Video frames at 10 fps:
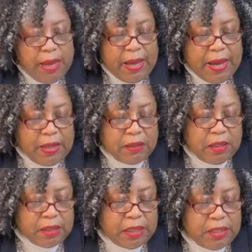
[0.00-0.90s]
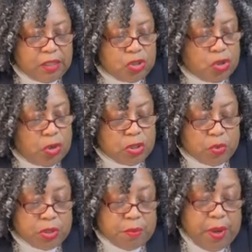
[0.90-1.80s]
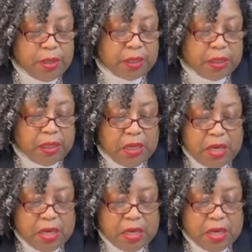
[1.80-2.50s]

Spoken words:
How lucky that George was a monkey.